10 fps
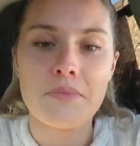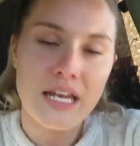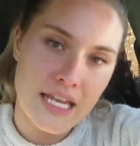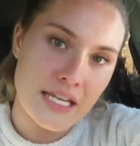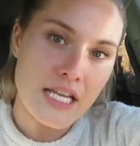But
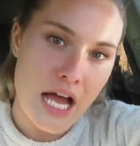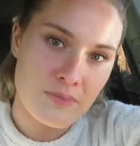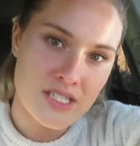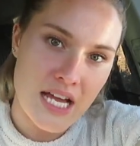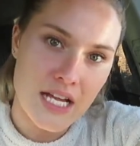again,
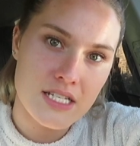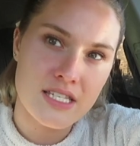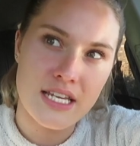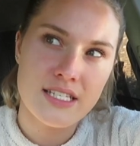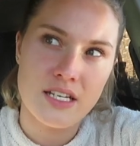cup size,
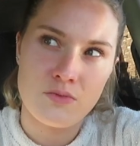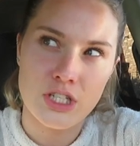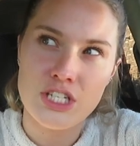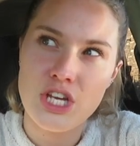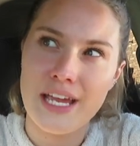it didn't
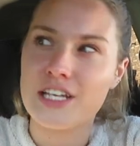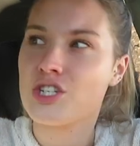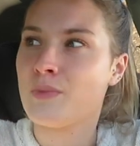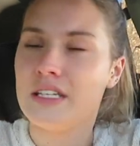really change.